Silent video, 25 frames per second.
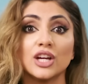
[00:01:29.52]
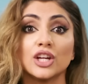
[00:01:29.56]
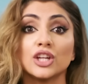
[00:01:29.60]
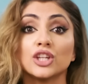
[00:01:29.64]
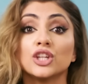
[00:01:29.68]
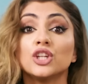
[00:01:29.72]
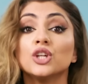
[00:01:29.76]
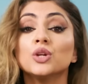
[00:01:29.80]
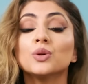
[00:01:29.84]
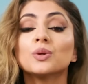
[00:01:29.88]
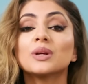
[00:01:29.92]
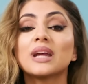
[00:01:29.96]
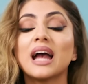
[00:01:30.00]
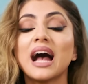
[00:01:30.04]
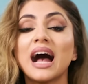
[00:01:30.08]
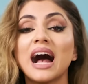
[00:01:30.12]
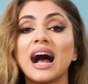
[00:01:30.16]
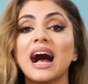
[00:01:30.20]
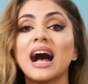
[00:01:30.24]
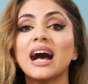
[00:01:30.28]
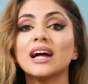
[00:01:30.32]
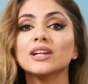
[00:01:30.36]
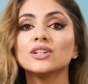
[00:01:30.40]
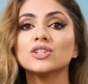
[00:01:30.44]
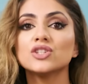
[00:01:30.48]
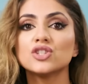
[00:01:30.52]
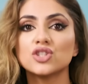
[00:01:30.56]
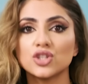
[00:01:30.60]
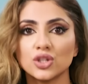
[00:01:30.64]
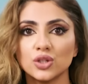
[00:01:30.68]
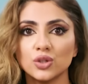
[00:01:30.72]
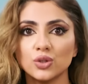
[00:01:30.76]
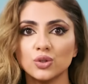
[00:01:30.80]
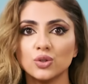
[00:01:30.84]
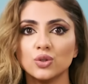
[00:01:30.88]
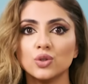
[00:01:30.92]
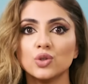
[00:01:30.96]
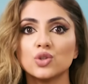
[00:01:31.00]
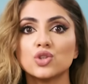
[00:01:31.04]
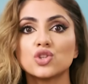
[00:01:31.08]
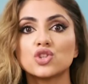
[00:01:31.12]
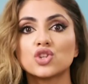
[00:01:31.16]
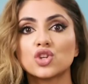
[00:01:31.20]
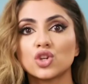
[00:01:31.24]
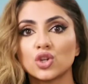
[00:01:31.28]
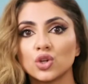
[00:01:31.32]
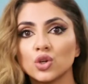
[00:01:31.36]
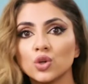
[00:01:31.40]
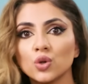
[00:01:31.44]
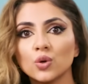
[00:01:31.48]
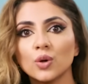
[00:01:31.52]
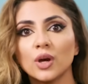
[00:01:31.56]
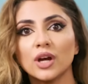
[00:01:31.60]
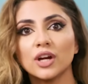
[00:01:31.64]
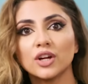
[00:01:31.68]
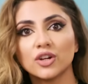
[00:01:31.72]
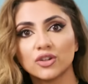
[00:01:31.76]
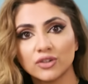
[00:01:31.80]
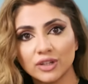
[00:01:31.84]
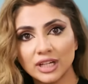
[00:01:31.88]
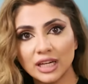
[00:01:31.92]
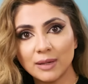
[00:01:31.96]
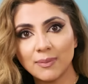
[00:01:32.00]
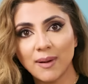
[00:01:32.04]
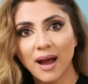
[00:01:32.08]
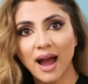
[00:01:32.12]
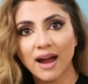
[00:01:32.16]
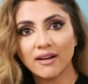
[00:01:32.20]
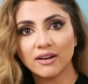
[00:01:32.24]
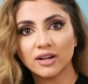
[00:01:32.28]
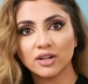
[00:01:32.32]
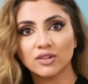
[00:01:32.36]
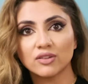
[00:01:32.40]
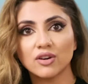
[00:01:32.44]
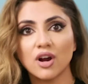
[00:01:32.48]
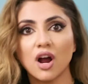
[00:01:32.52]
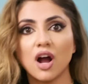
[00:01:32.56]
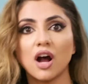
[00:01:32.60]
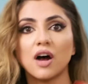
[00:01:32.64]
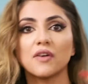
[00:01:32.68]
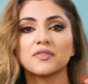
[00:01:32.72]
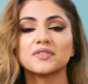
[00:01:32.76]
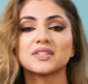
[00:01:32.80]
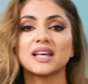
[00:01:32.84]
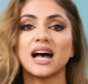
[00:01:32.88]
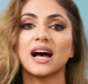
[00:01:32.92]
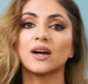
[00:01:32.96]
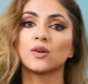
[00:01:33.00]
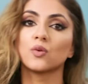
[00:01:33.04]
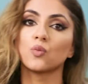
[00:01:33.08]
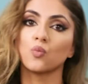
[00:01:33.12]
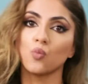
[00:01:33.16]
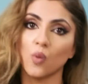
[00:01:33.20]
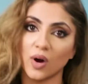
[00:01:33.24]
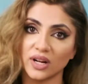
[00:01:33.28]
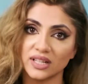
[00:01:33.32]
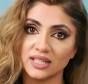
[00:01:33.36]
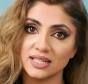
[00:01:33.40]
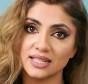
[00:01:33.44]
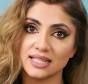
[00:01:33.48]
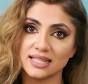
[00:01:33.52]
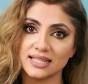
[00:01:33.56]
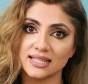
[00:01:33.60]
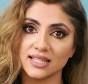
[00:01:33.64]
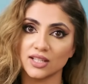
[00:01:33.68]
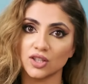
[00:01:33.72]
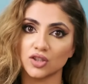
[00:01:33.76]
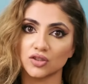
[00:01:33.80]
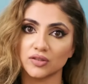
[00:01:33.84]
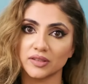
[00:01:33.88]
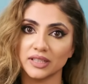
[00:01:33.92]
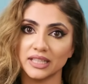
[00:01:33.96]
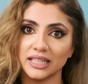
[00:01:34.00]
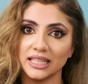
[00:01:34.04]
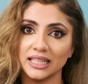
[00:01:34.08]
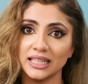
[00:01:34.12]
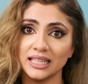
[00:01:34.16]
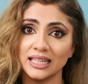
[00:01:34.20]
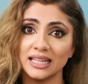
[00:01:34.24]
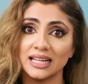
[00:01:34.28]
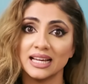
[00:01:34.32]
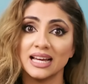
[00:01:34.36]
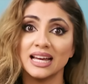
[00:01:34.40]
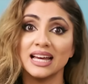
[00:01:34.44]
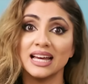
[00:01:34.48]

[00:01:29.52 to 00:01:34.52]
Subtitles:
You can do 2 agree paragraphs and 1 disagree.